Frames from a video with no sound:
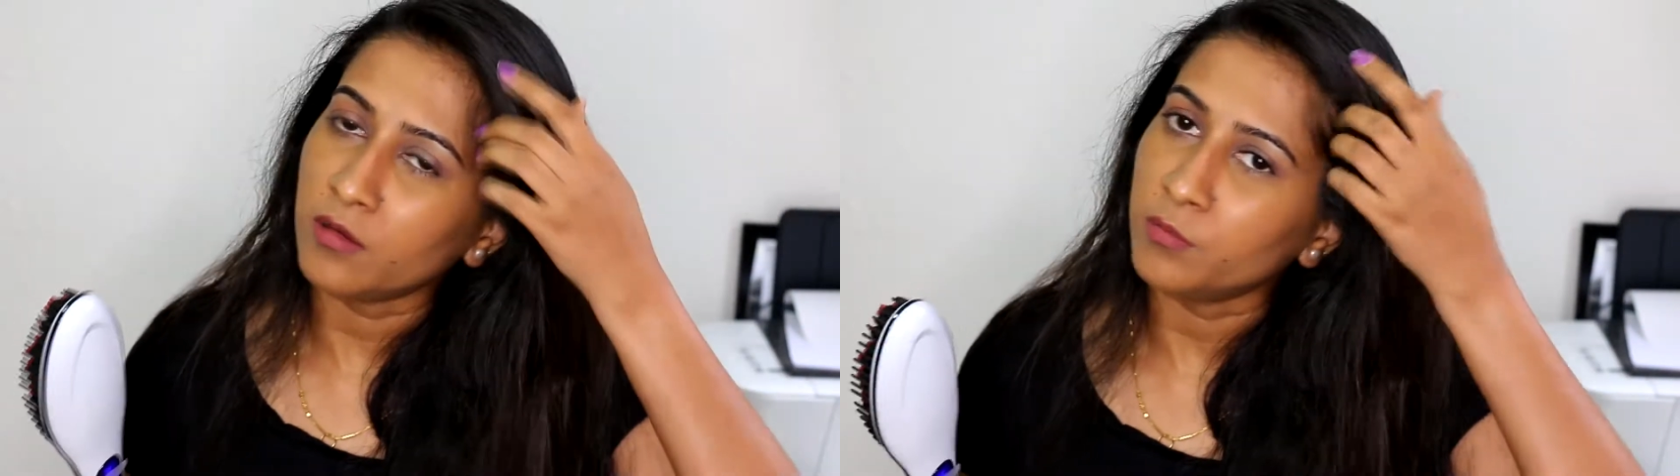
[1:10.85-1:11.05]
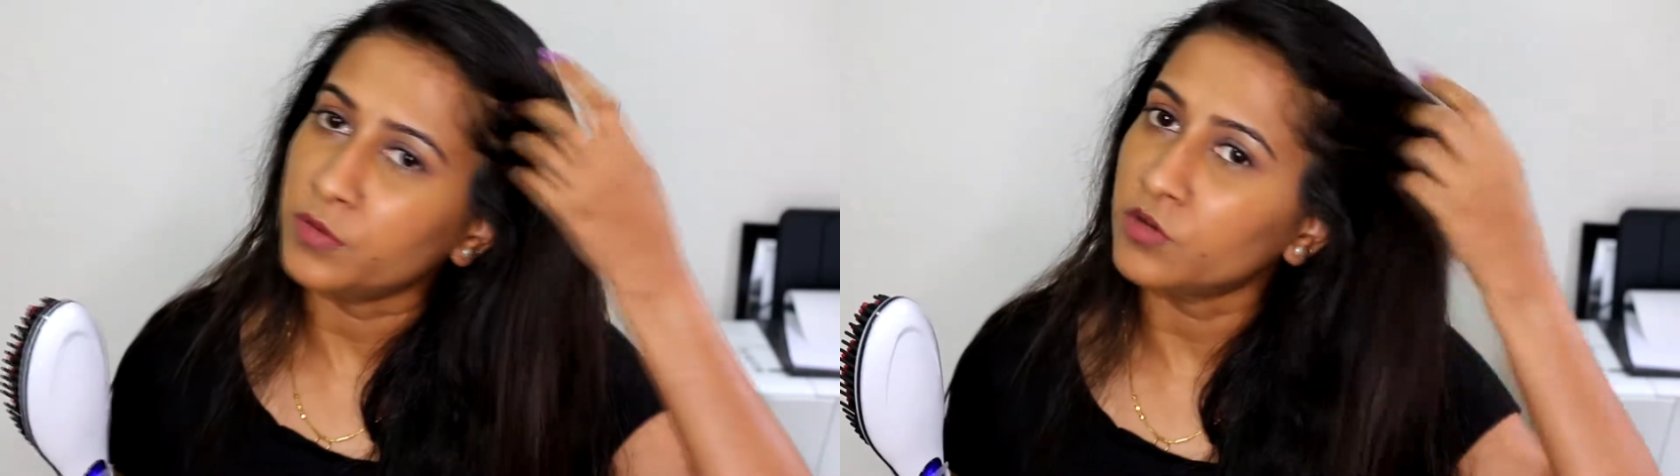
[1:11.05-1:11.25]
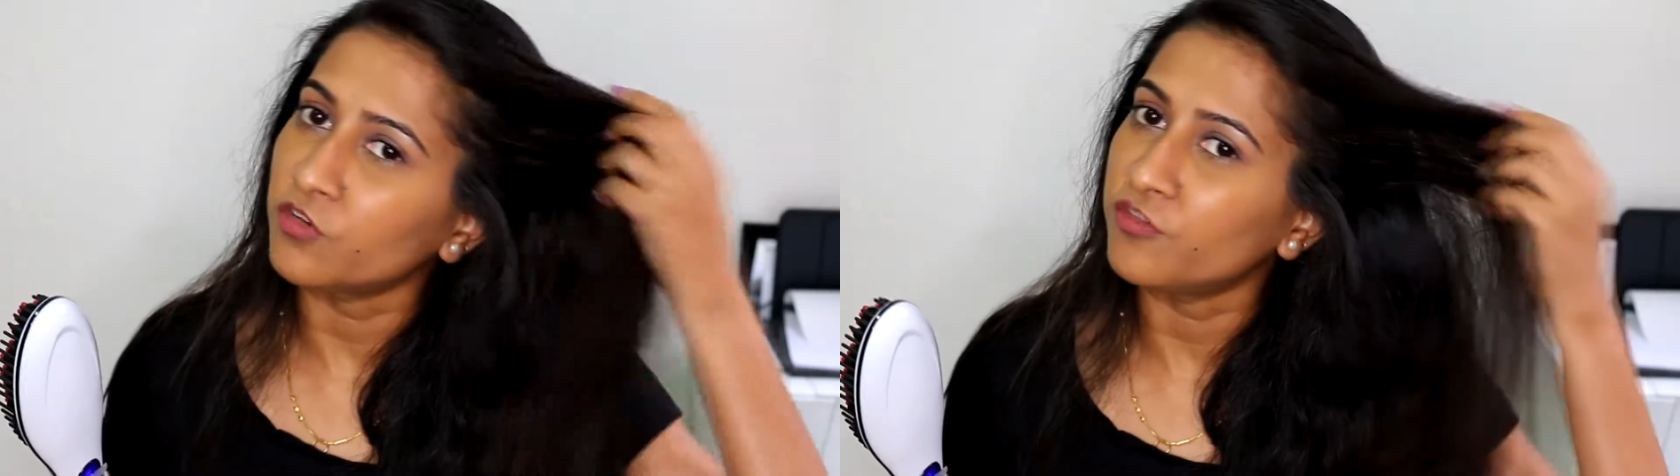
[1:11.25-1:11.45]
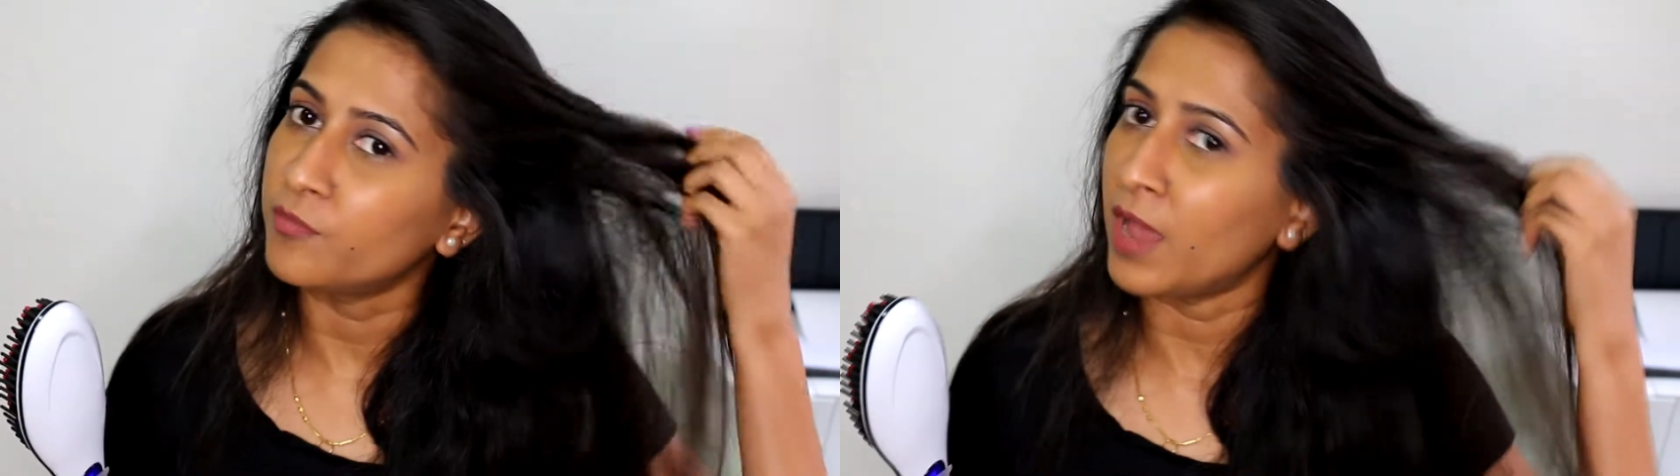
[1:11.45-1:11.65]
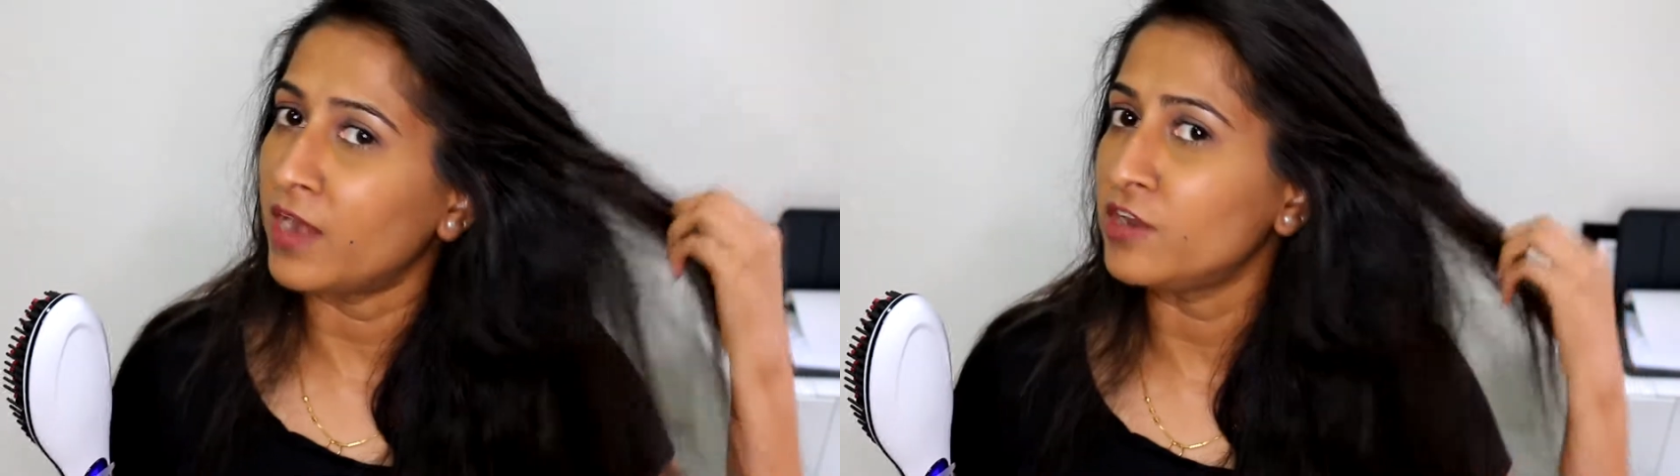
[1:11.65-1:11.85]
a bit of
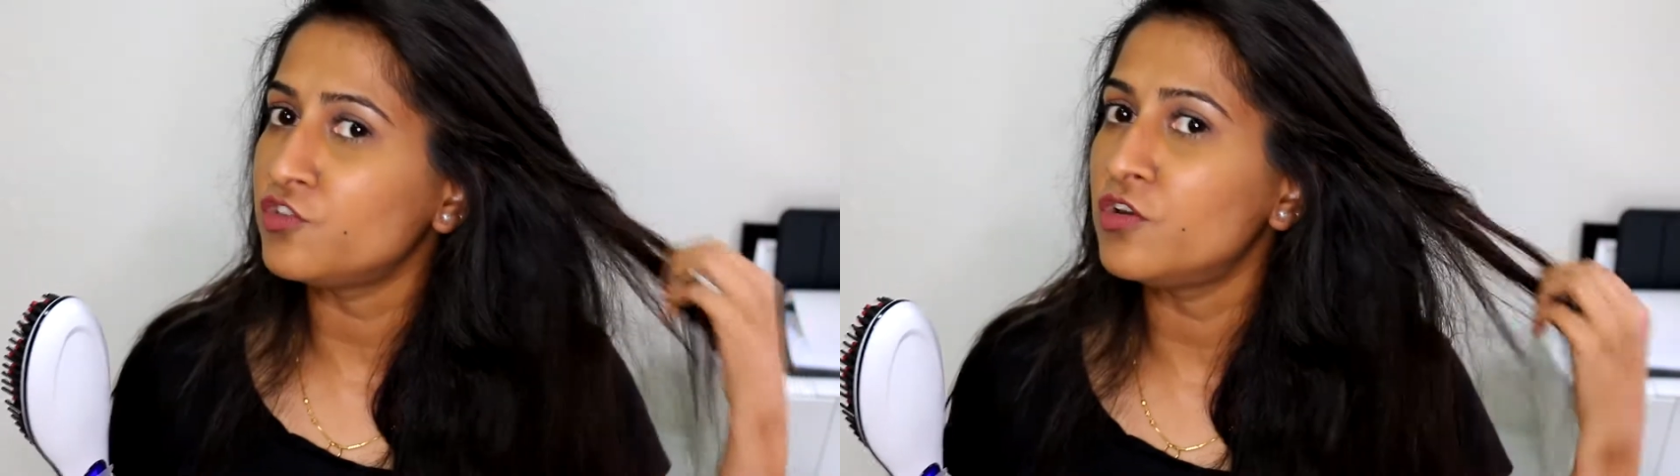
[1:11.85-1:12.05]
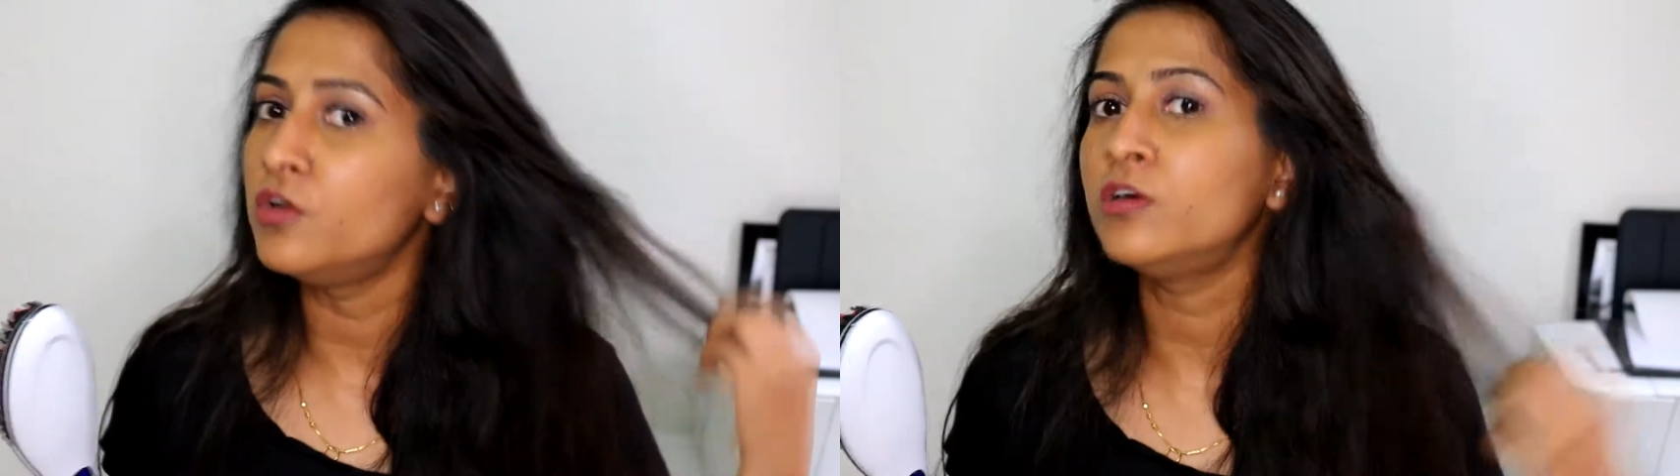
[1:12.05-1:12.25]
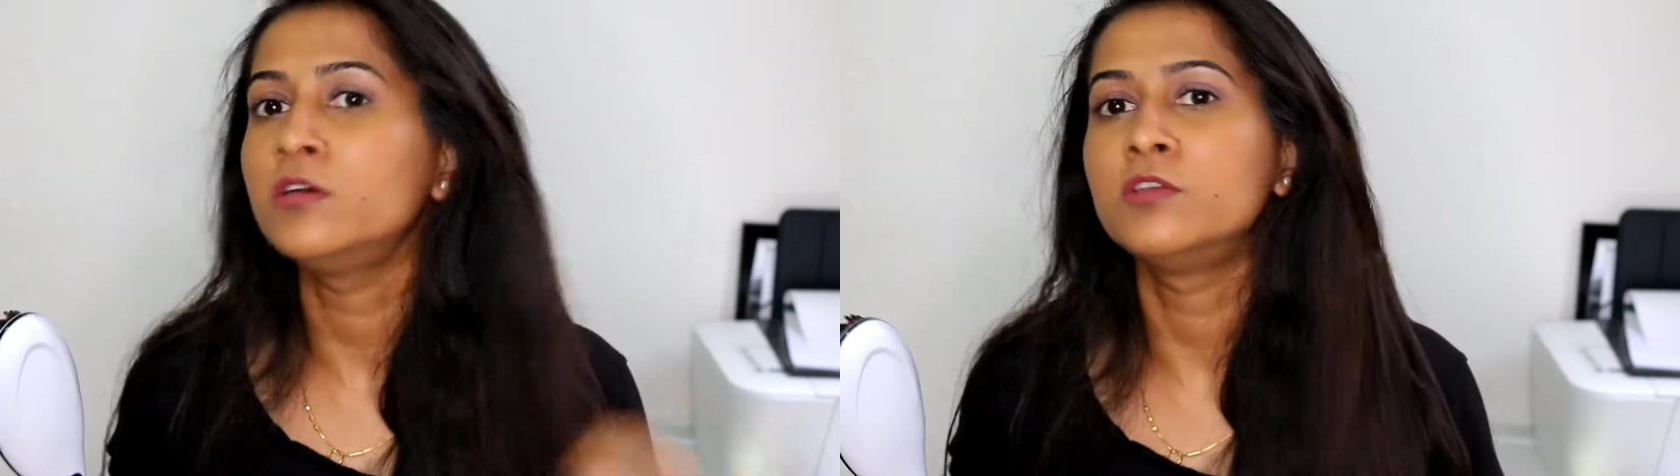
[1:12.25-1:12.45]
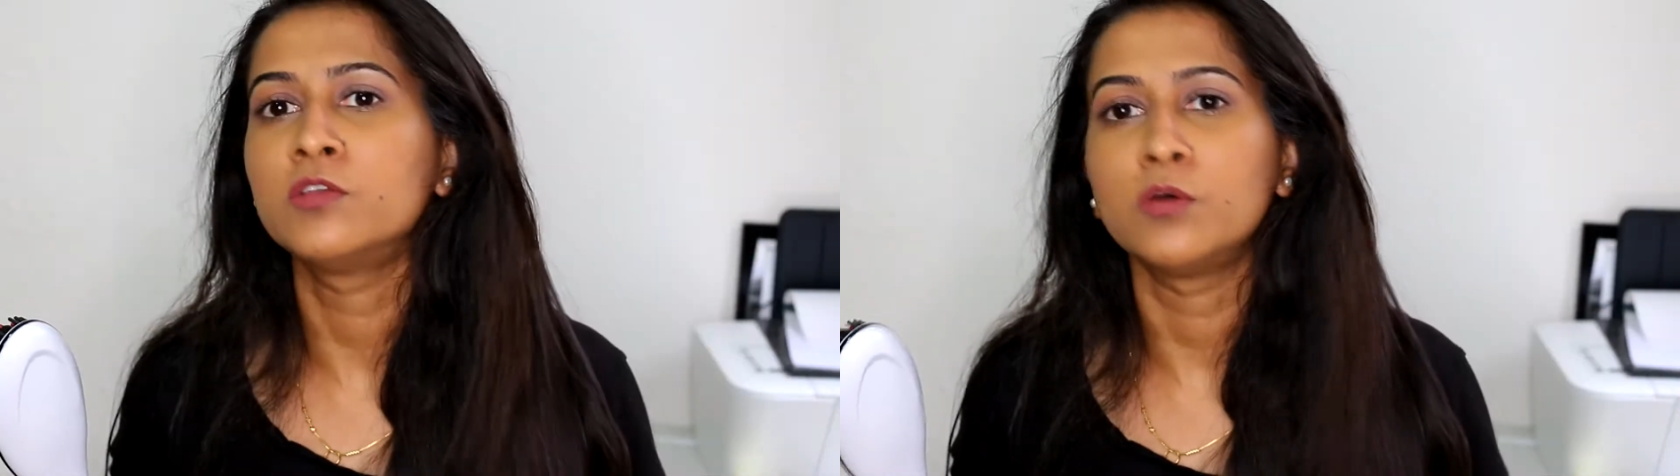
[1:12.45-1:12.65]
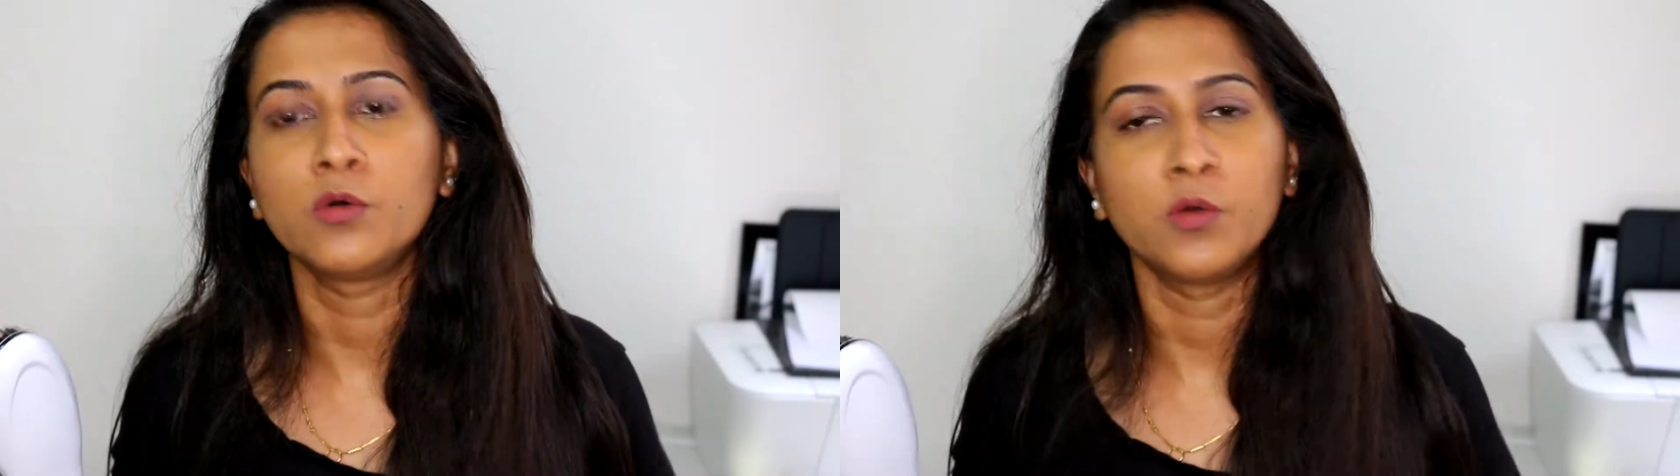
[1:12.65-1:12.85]
managed look.
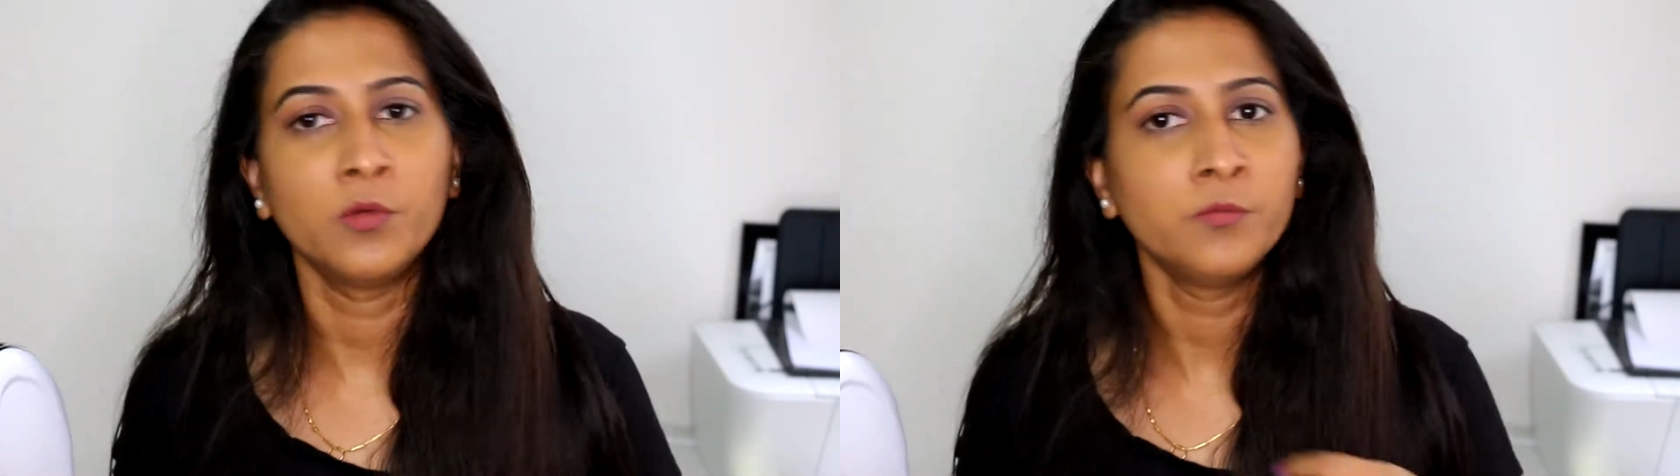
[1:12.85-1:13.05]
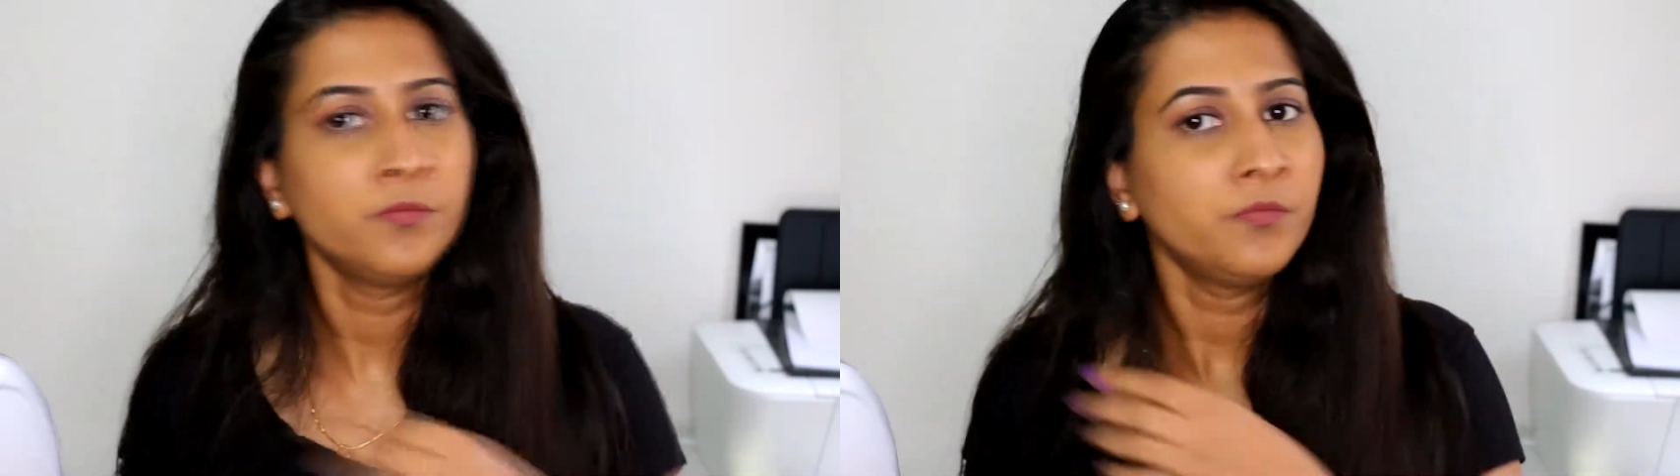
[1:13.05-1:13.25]
So